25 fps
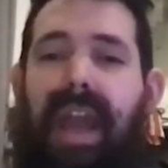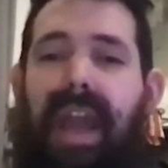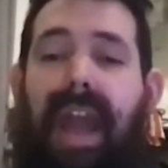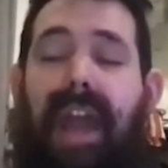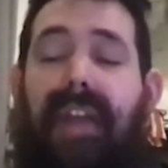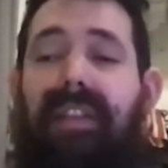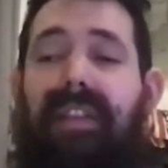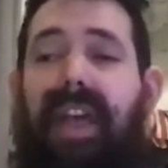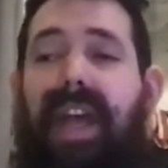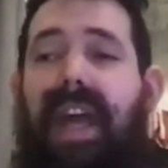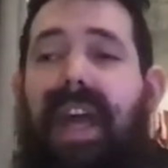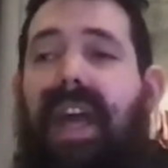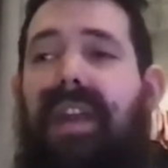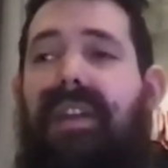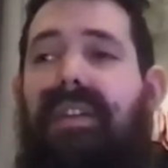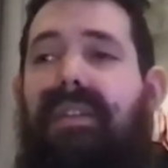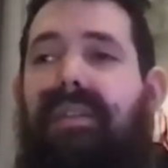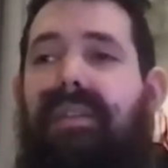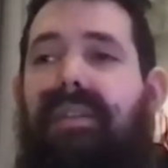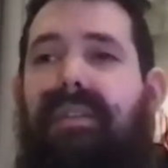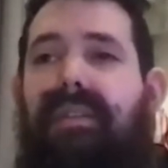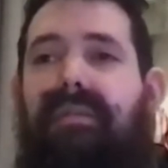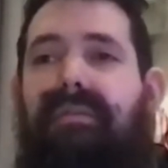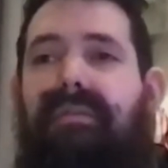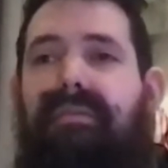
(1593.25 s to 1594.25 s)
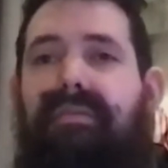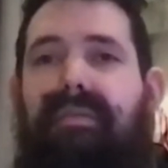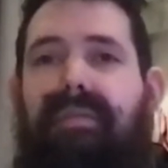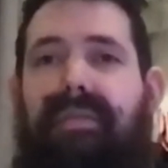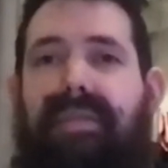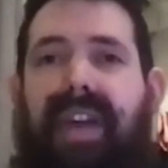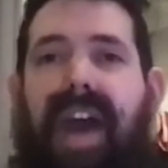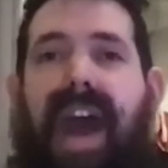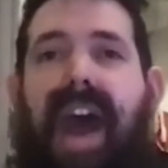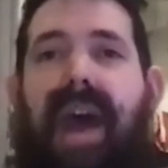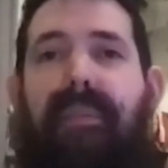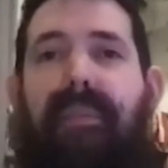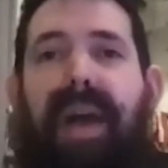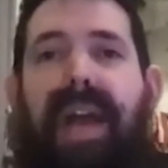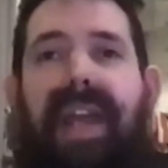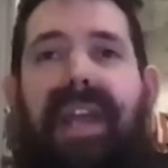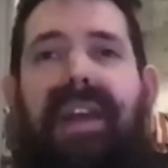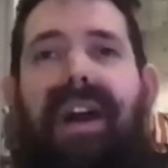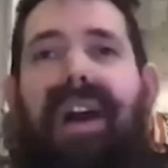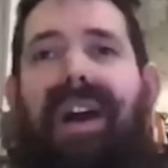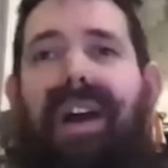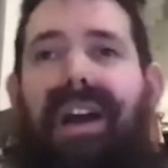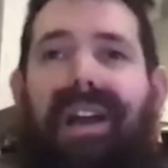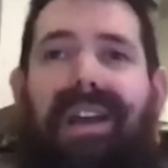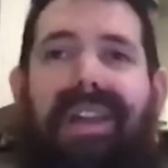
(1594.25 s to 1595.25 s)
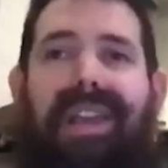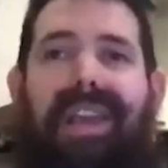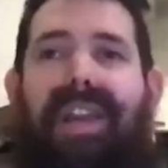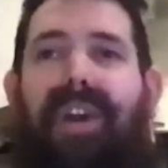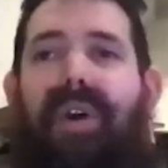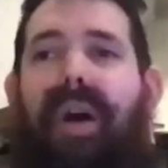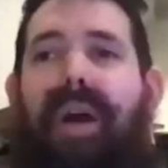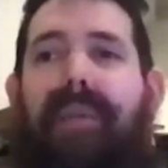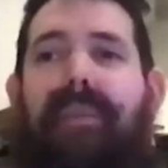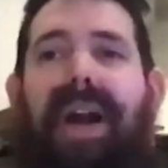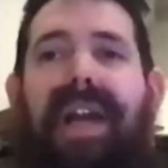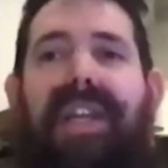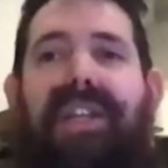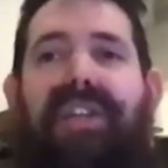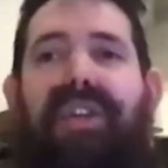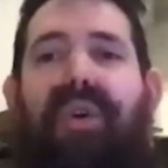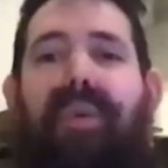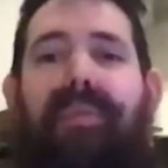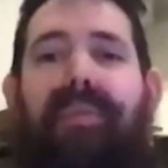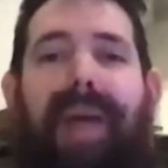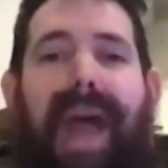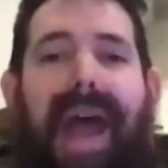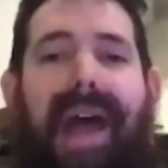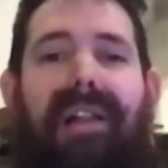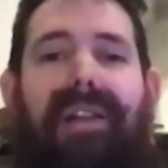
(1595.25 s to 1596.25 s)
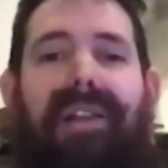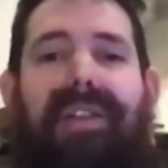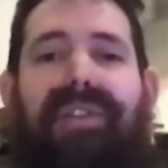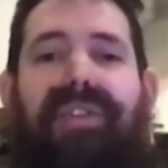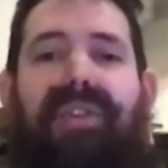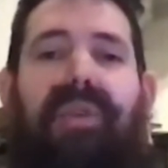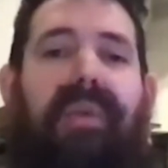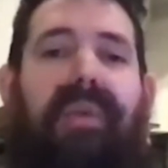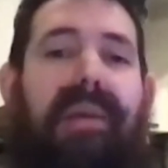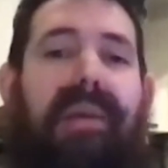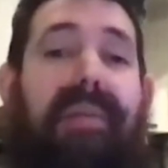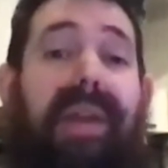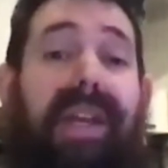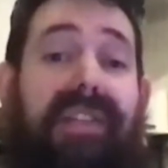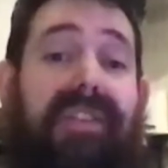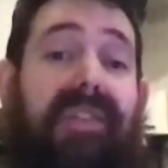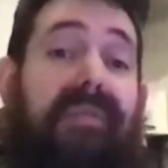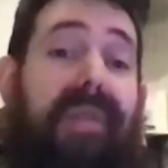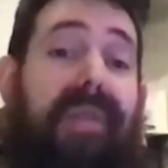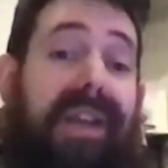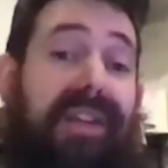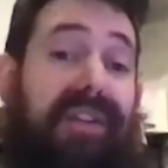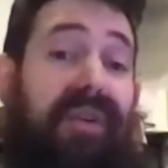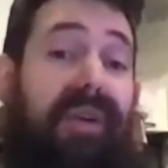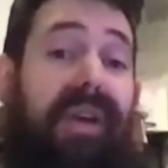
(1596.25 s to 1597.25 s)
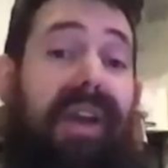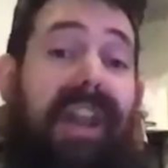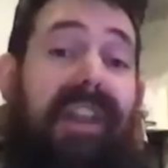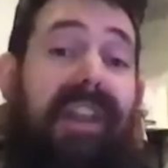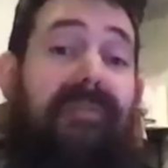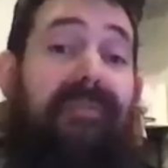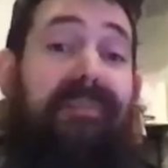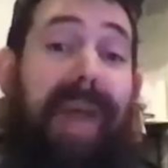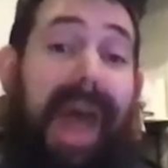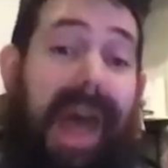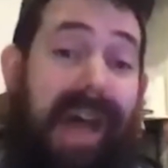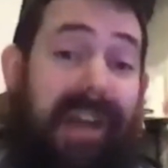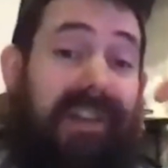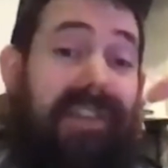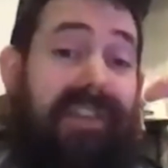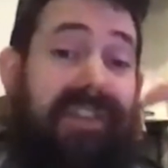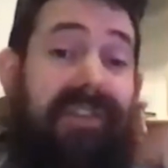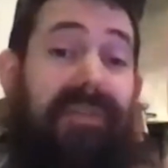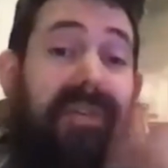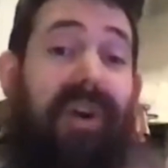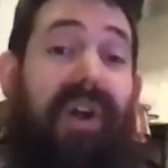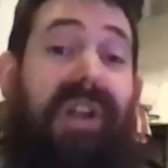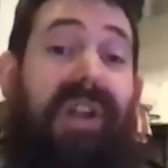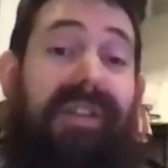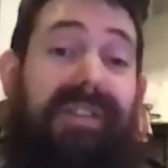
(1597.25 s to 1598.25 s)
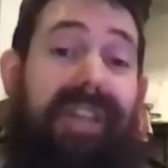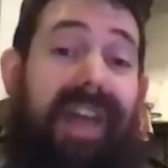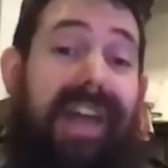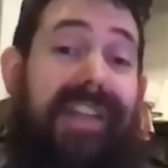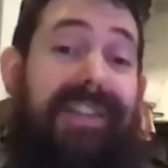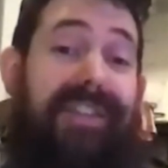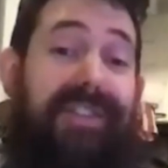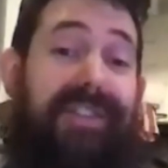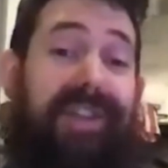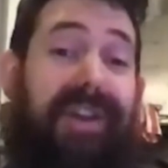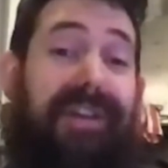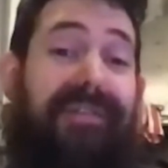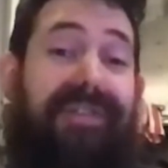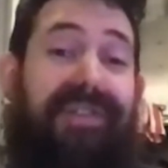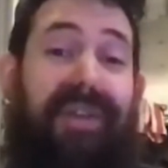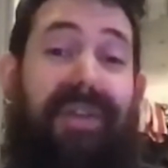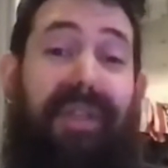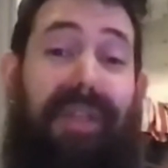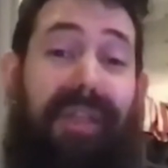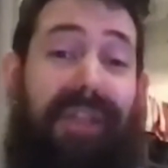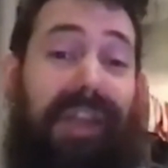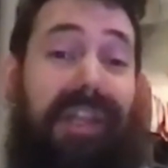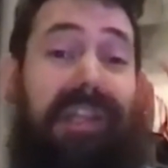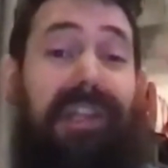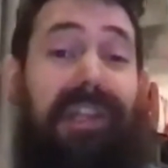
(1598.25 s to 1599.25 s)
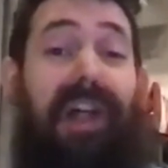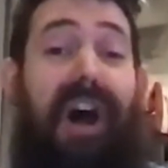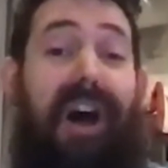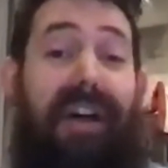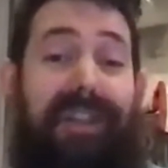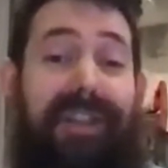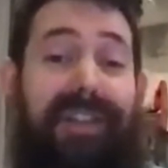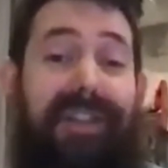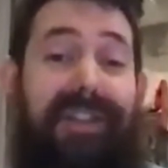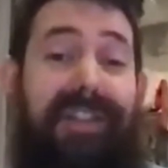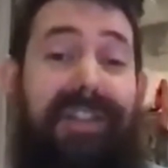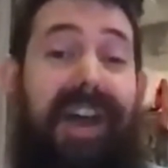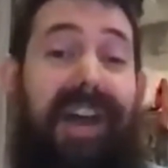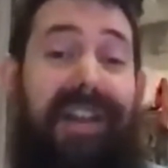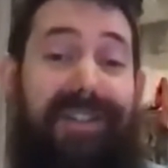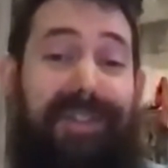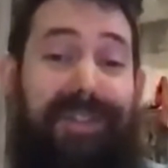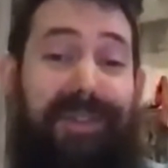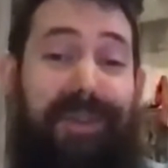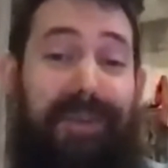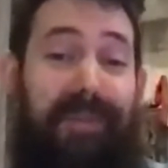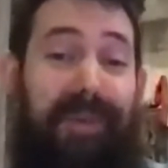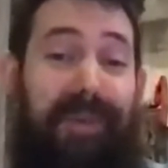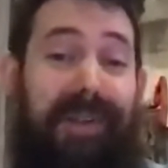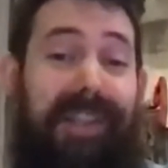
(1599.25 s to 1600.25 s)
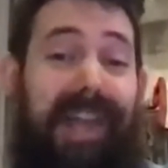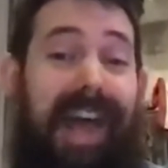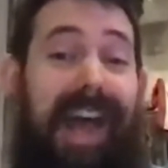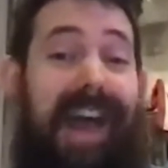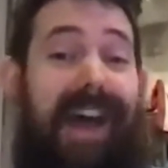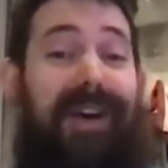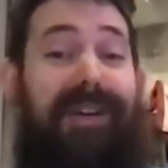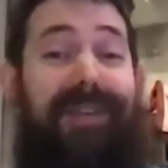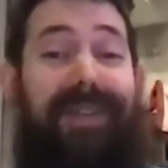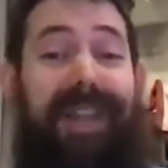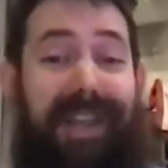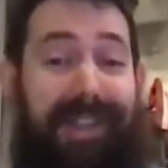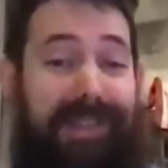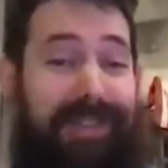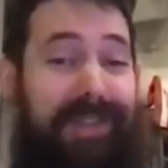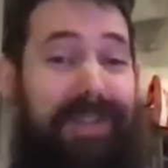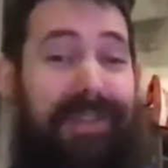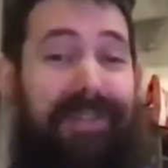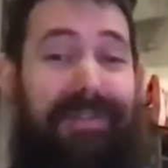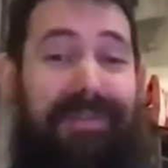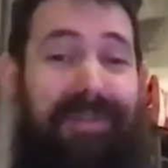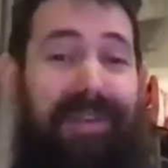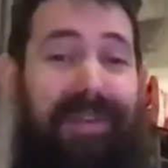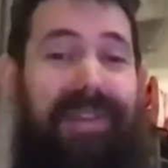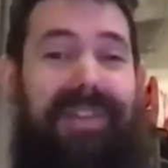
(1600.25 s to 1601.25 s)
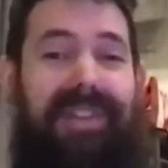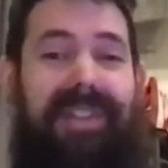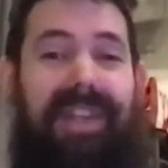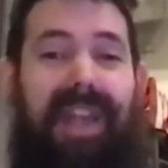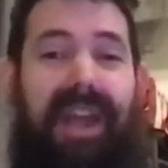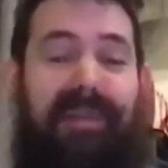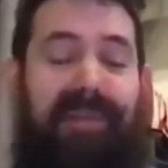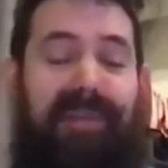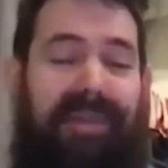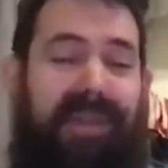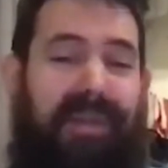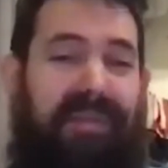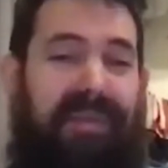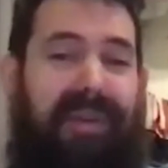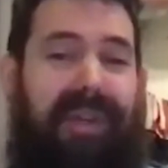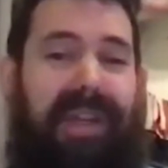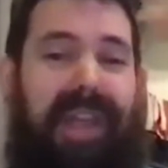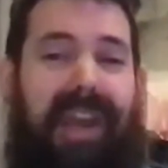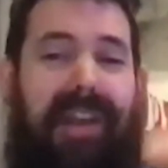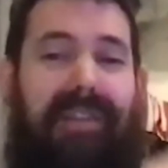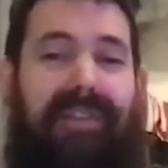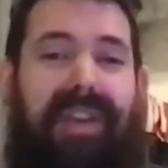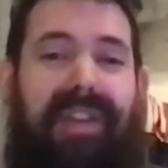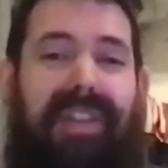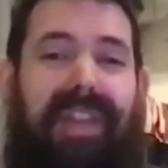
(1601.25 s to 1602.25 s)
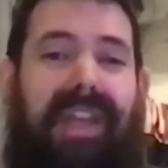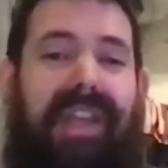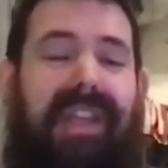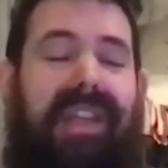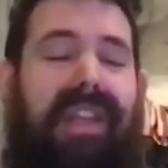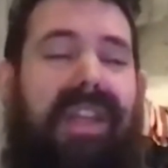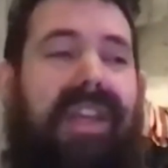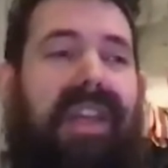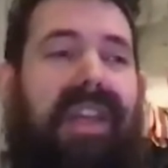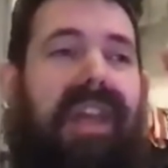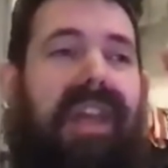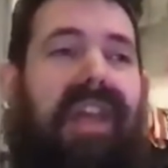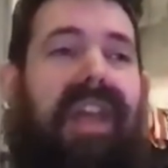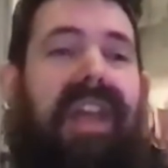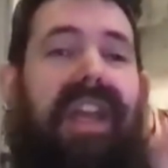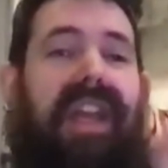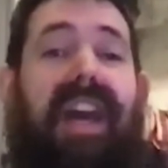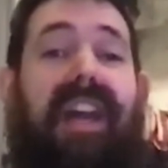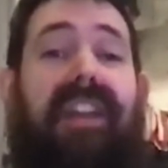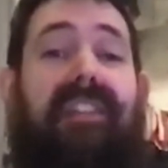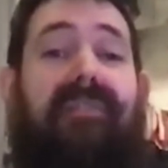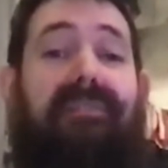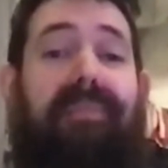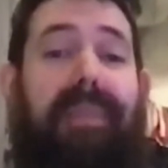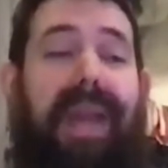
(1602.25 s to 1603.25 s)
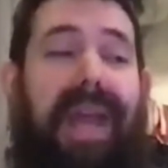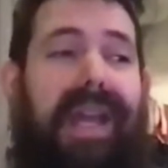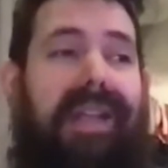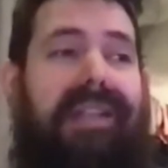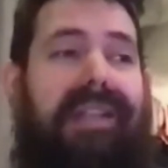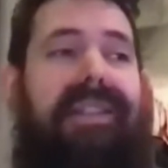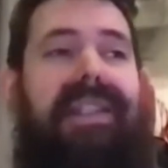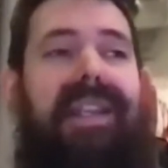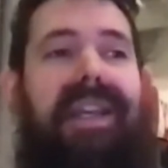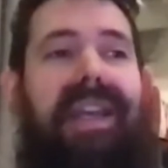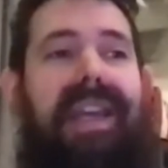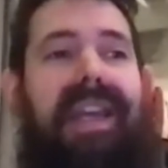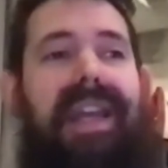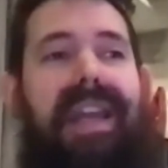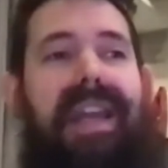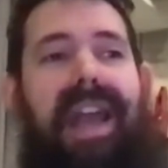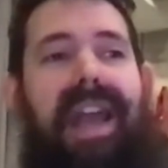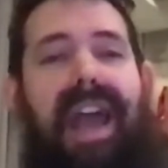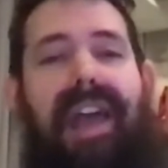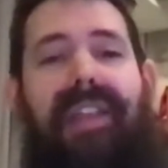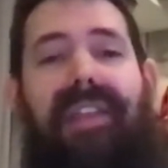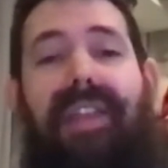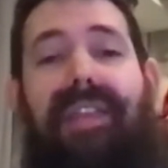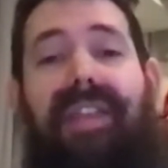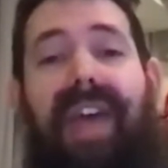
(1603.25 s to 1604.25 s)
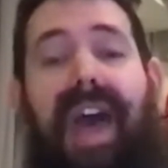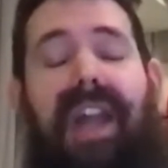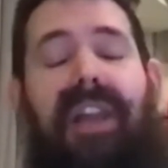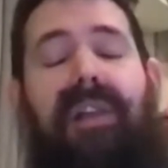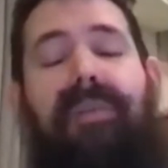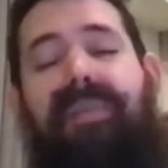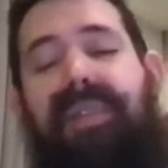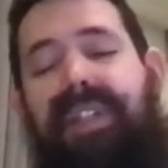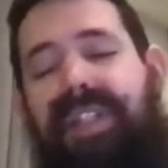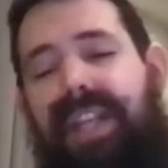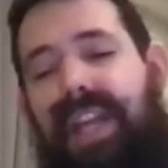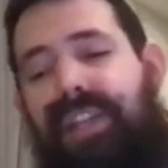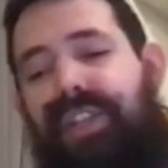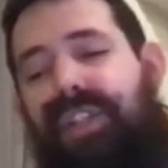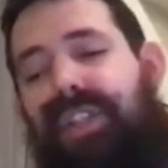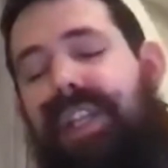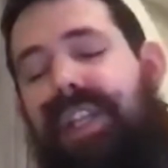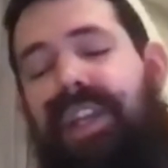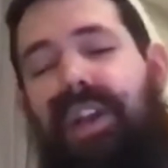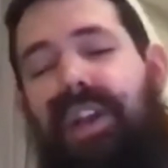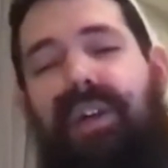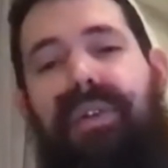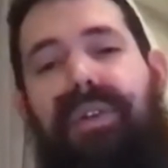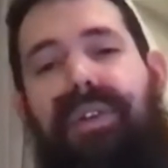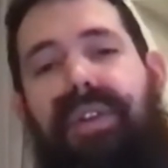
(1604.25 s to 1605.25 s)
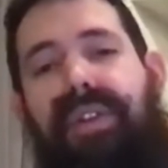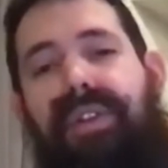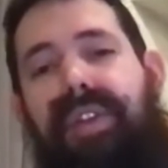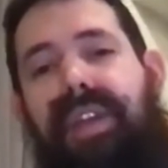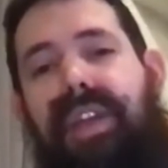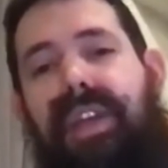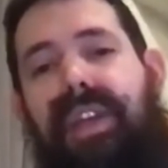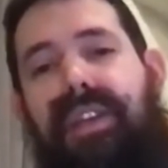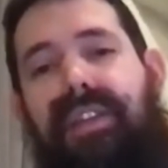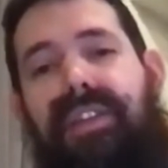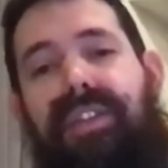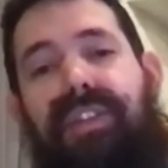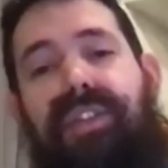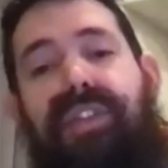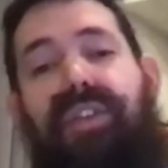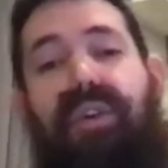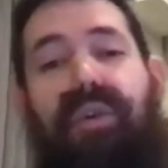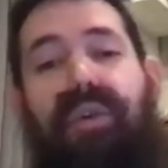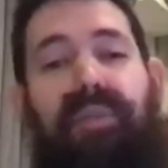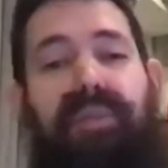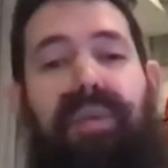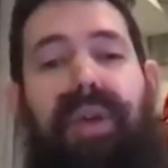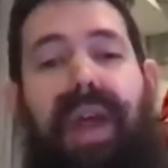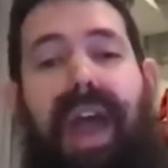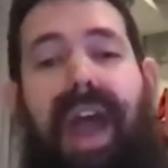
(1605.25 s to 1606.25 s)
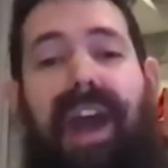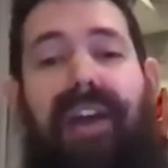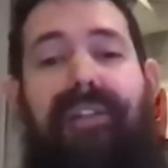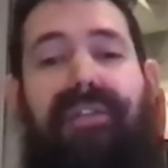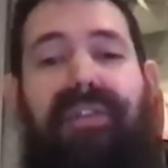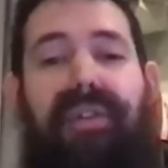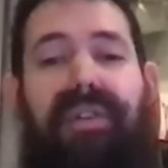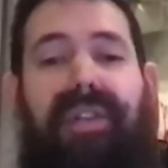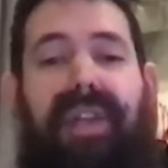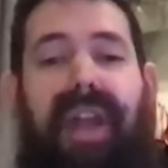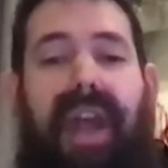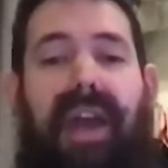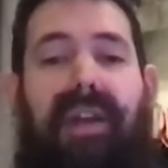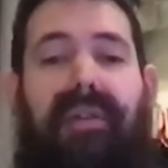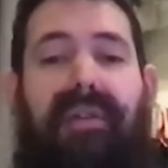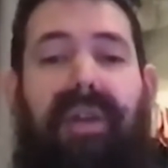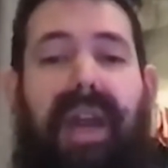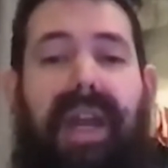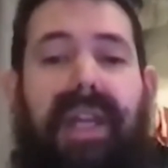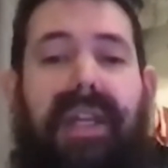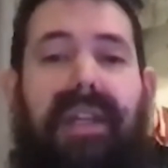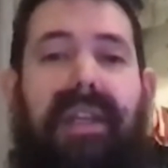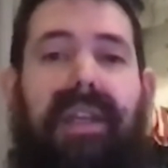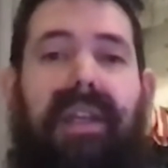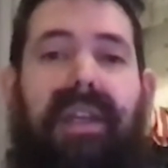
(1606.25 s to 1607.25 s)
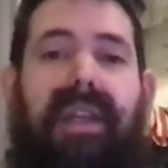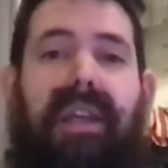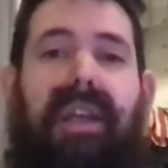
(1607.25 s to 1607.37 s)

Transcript: And then that might, I might do a balance, or my mixer might do a kind of balance of all of that stuff so that the cloth is not super loud next to the footsteps, and we'll get everything kind of mixed. And then that'll potentially go to the soup after that, right?